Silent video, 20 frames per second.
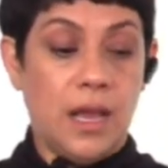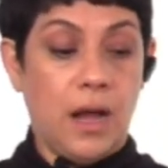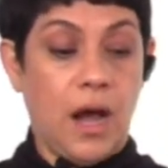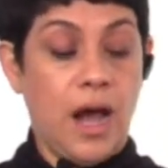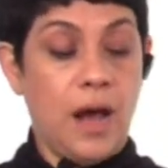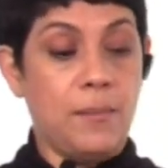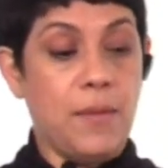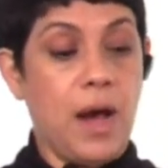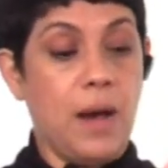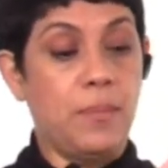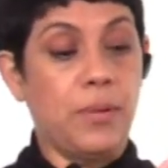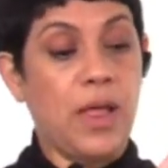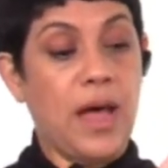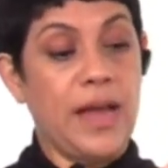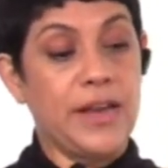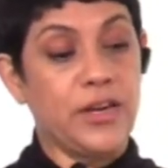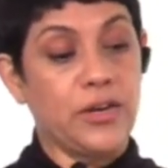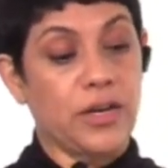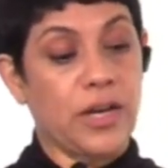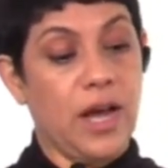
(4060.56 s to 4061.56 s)

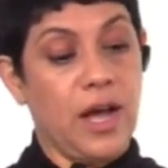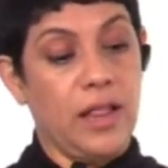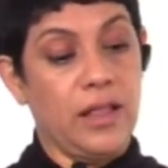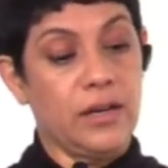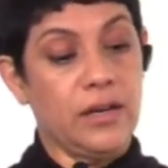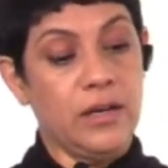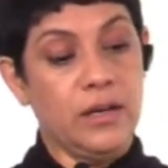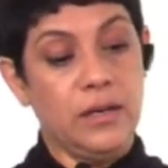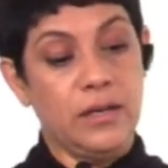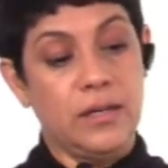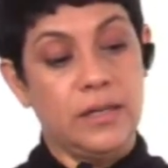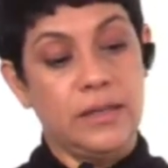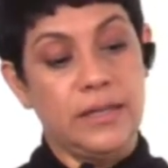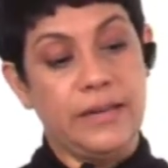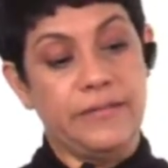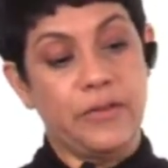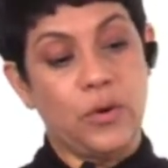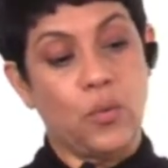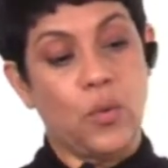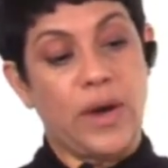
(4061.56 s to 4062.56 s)
Apply your color,
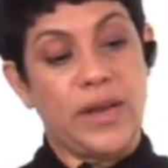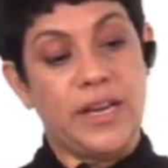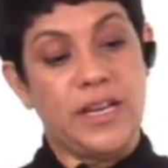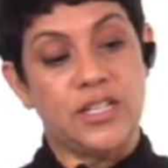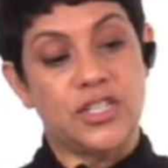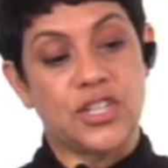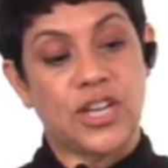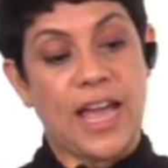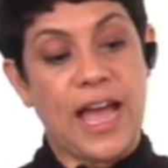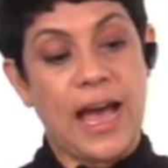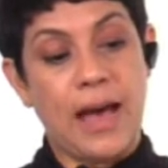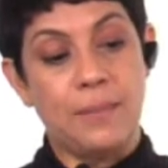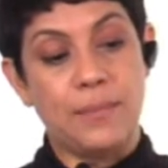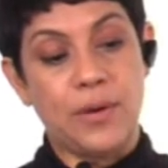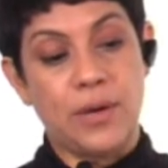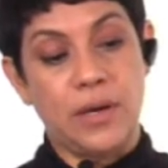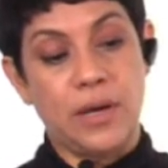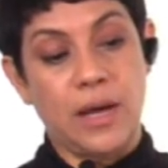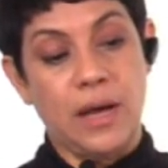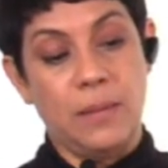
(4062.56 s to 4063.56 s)
leave a 1-inch gap,